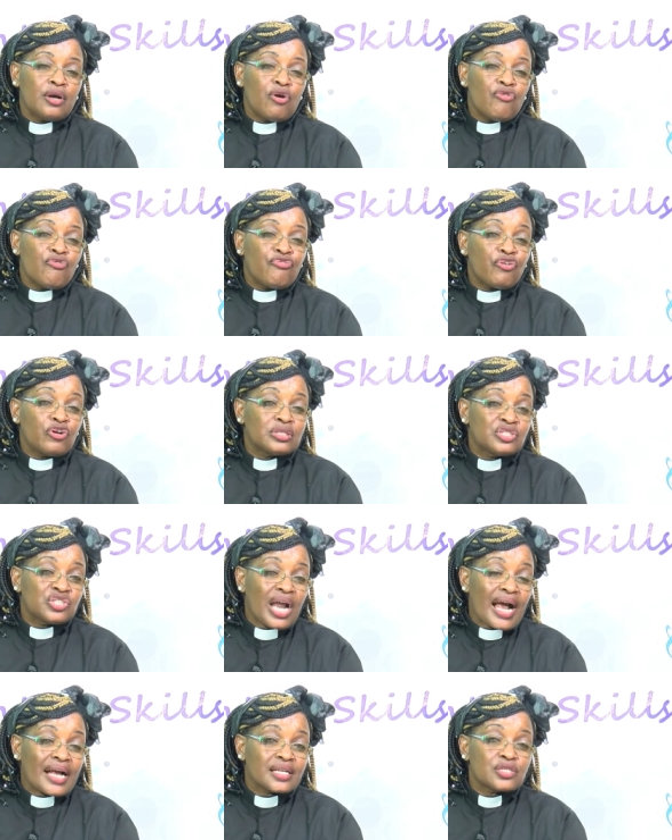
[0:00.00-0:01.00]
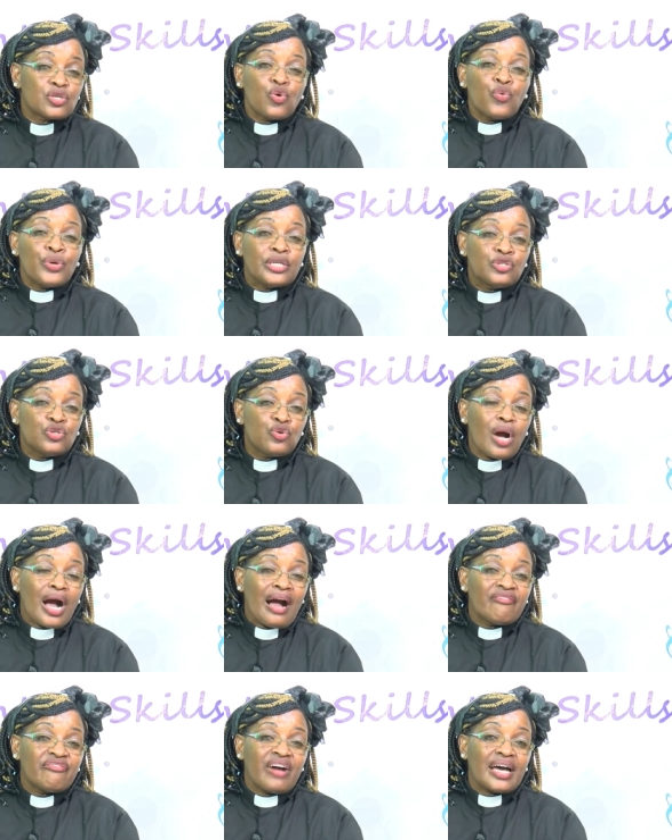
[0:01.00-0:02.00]
For drugs, we do
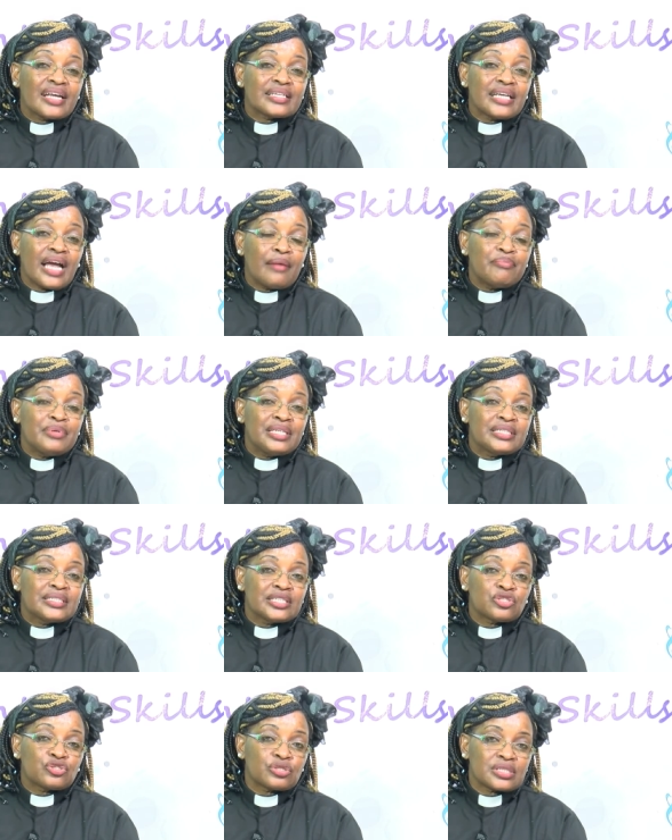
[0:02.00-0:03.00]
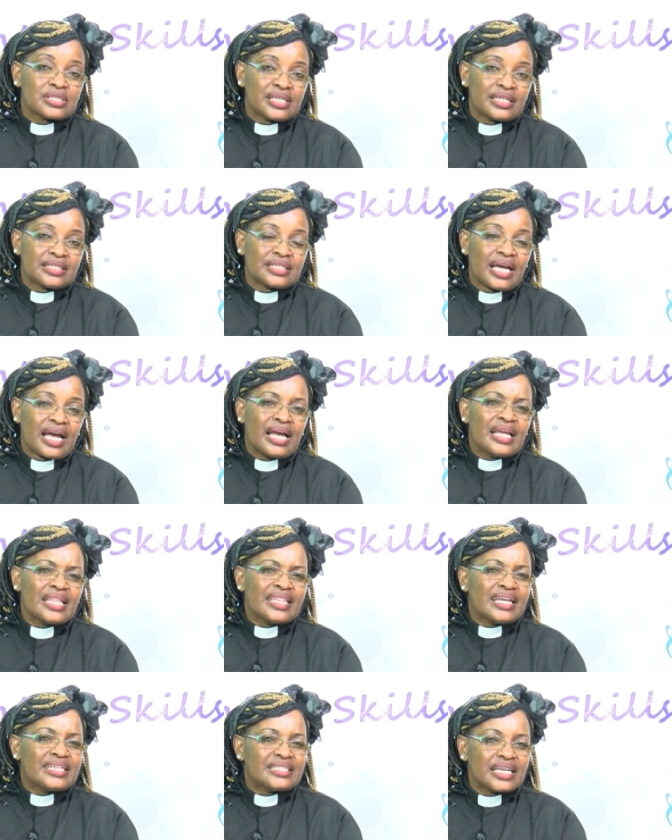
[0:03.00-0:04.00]
have a rehabilitation center
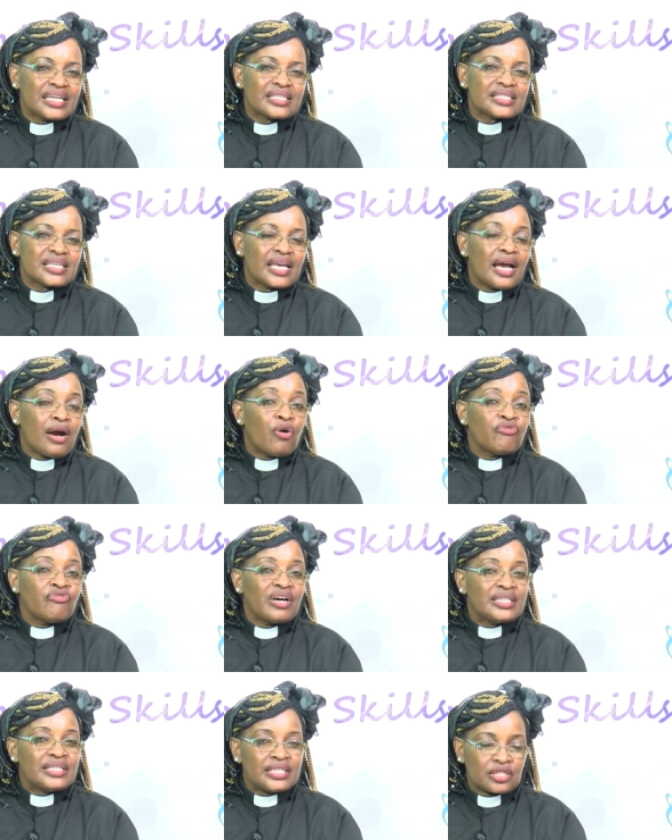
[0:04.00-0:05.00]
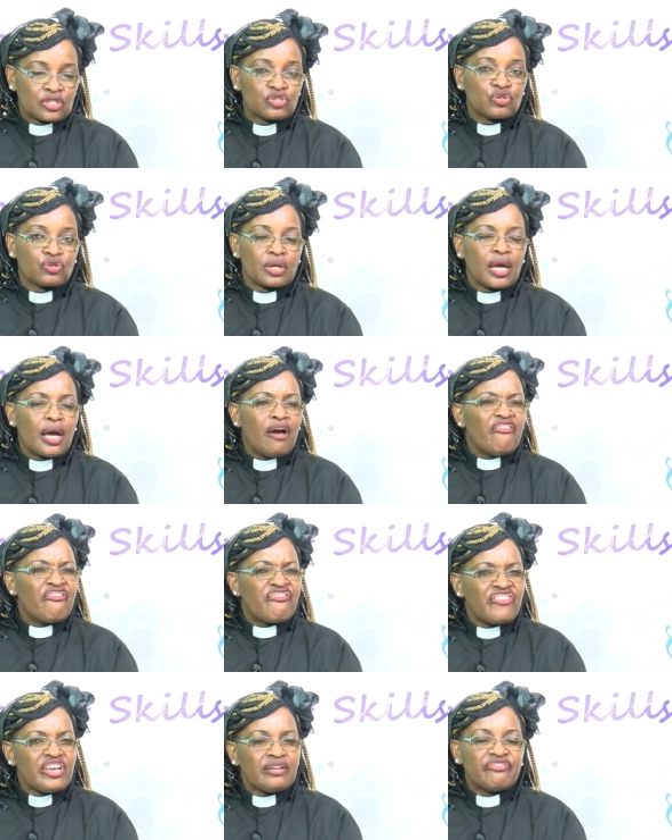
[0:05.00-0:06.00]
that takes care of addiction
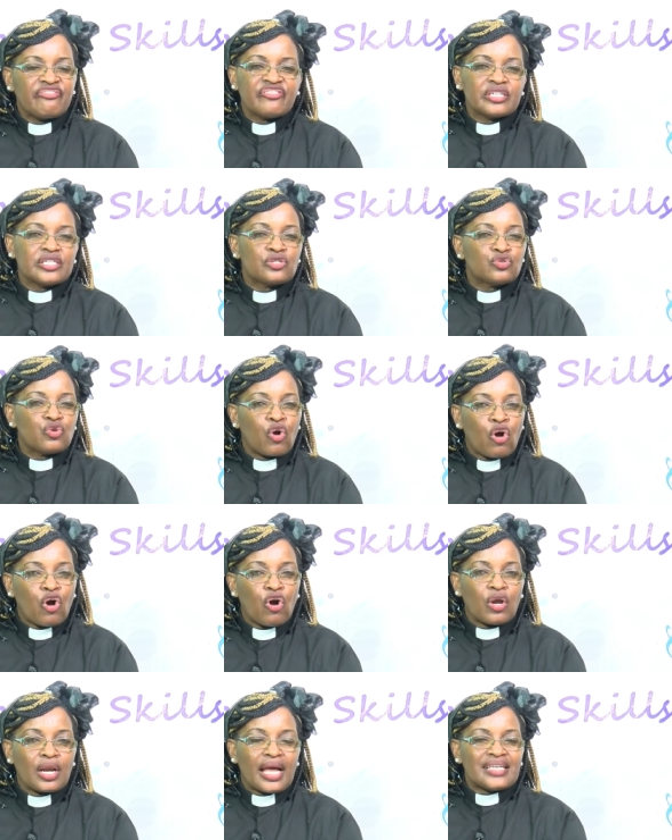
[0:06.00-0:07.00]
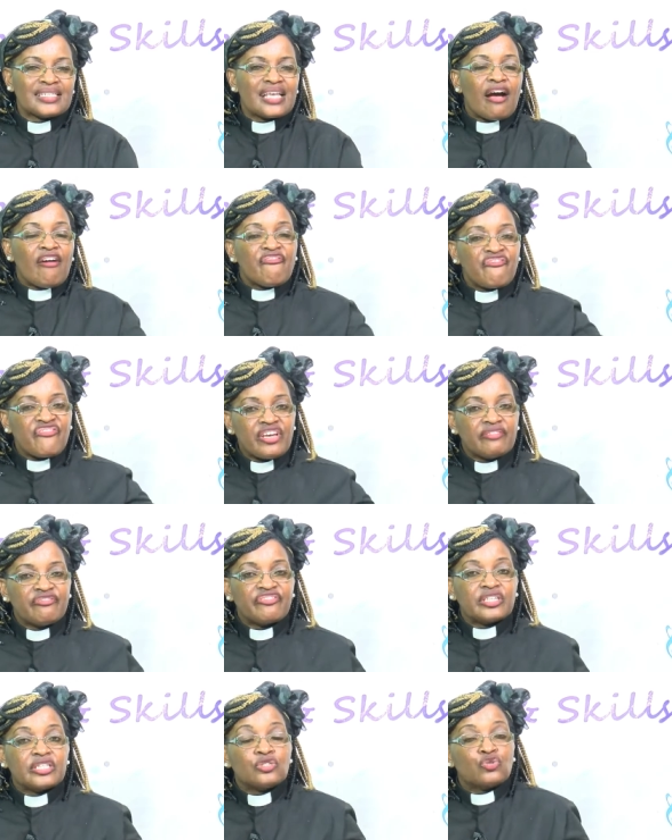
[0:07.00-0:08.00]
feel free to call us, feel
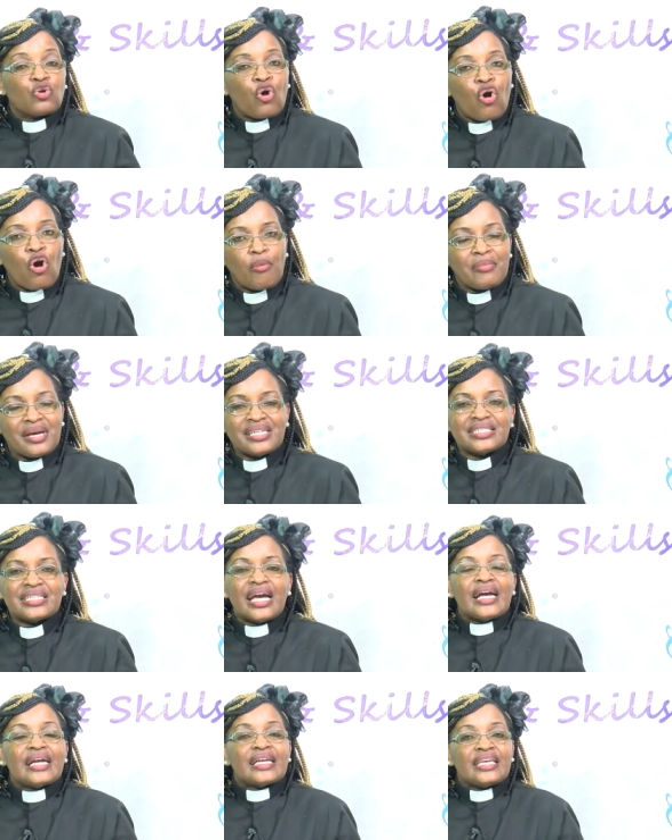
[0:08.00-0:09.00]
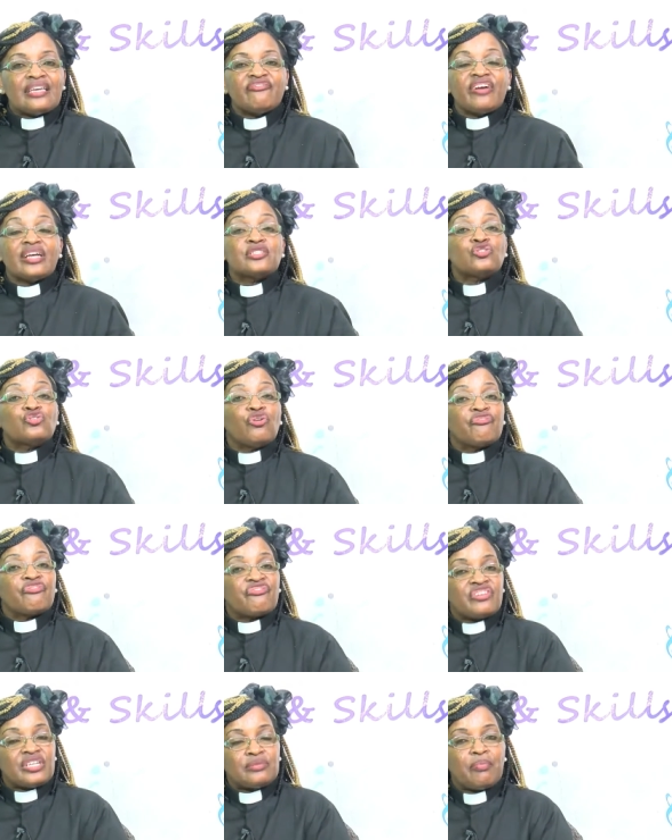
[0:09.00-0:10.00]
free to comment, give us your
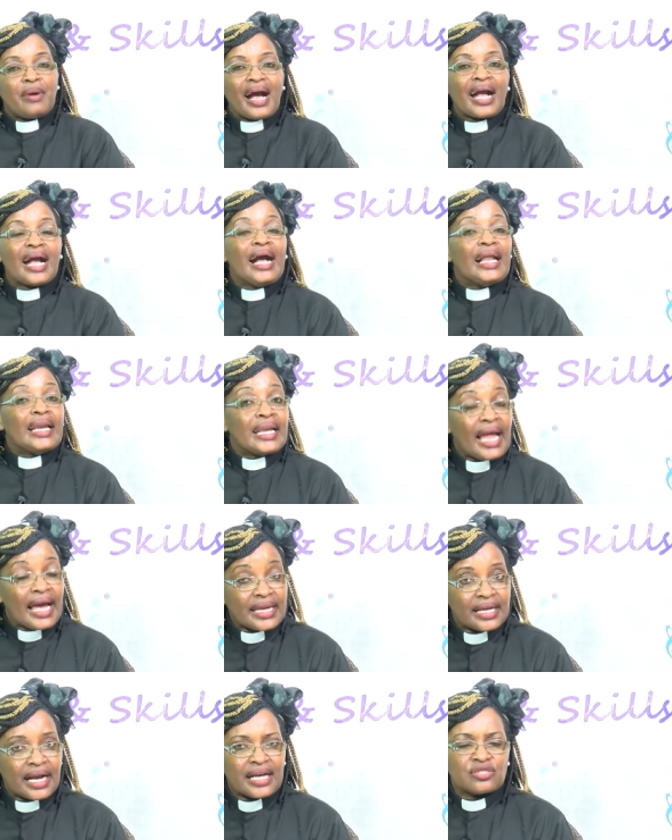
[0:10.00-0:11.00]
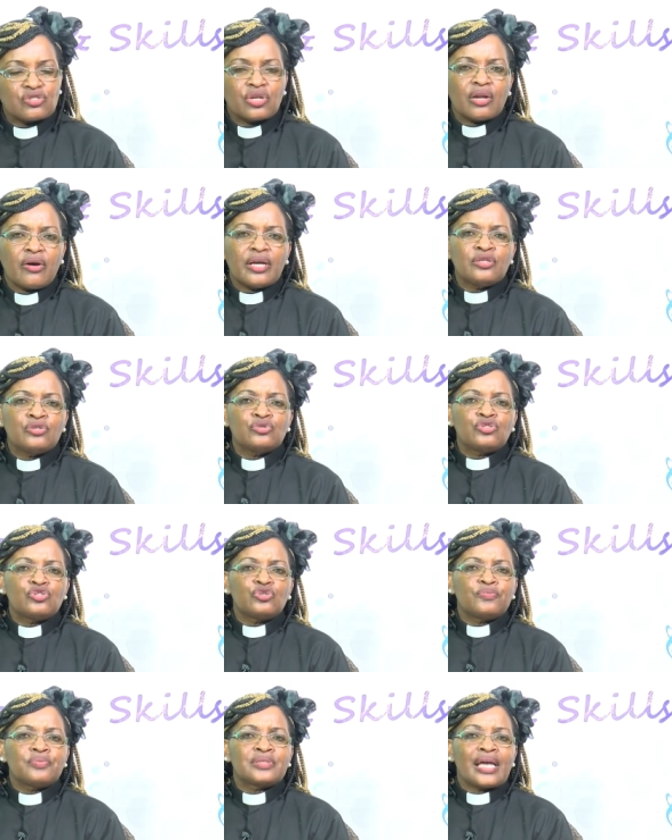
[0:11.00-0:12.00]
feedback, like us on our
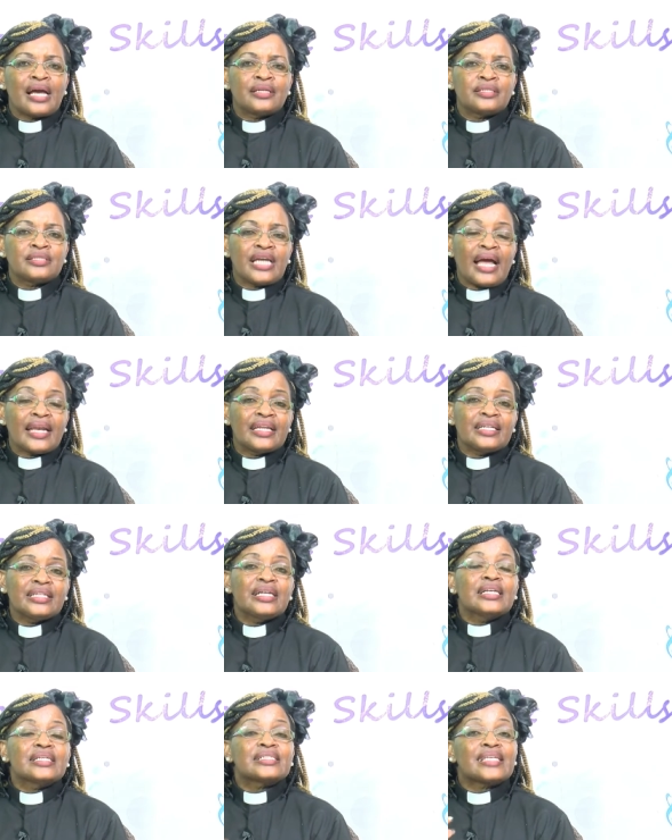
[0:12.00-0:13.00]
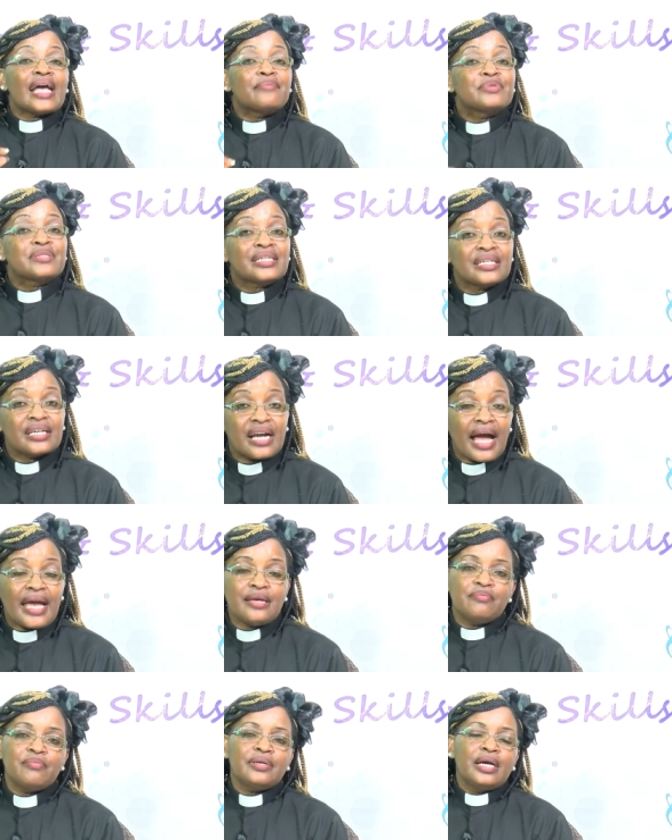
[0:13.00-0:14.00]
YouTube channel, subscribe